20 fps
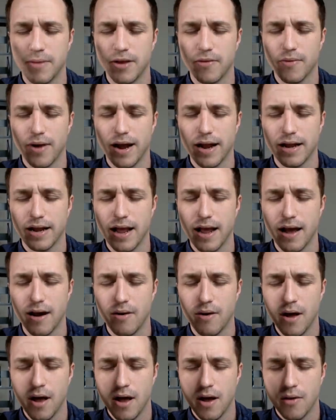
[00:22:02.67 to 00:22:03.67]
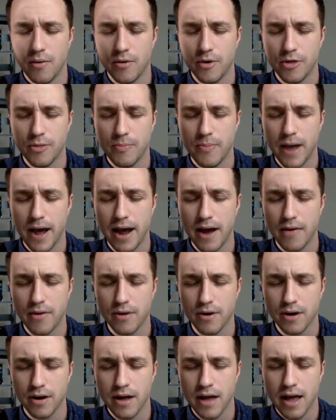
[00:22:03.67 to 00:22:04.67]
me right now with
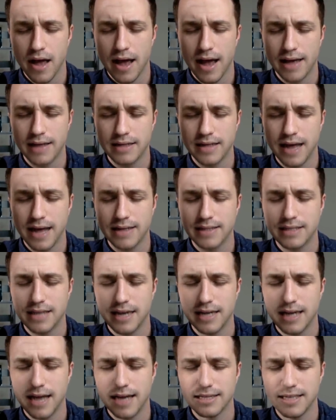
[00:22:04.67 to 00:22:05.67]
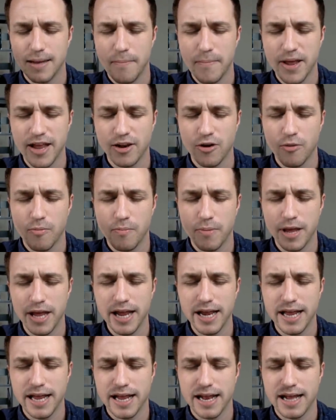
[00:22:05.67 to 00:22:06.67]
power as I'm being
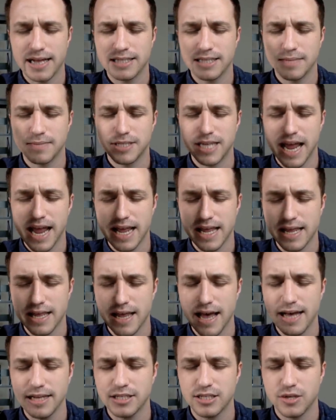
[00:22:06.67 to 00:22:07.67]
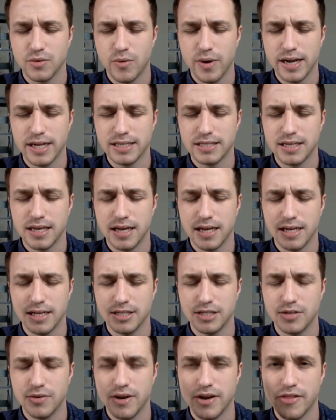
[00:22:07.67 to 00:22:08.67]
obedient, as I'm saying yes to what
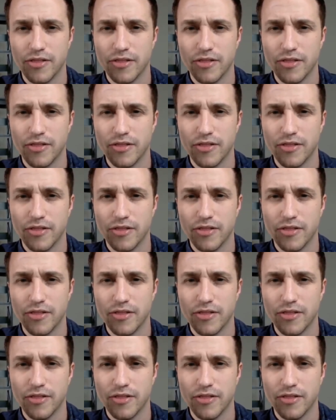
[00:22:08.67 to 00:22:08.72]
he's doing.